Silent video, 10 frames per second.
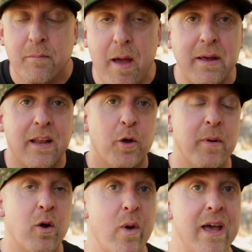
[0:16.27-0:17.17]
Maybe a little
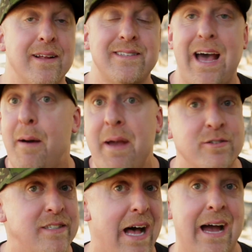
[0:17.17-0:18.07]
bit of wind. I'm
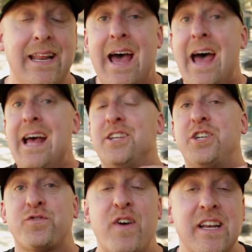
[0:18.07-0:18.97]
outside.
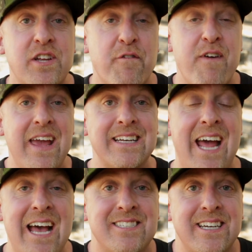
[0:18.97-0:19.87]
Just finished a
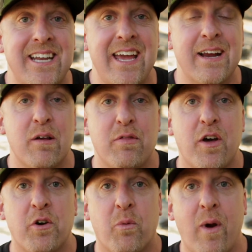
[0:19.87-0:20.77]
fantastic day here at
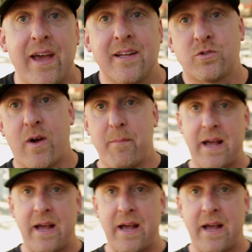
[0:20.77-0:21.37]
Thunder Ranch. Right